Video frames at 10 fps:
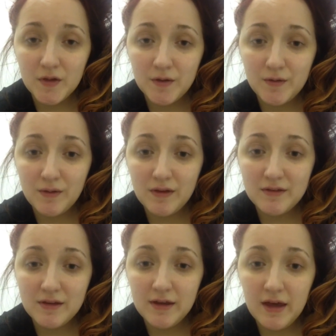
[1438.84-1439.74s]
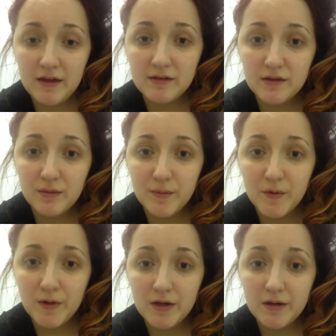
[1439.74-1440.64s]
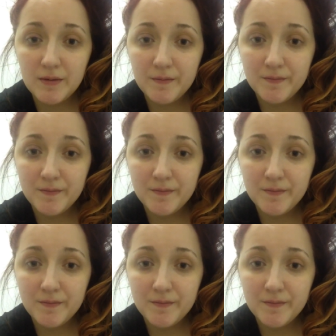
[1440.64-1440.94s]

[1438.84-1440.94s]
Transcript: So I'll see you guys in the morning.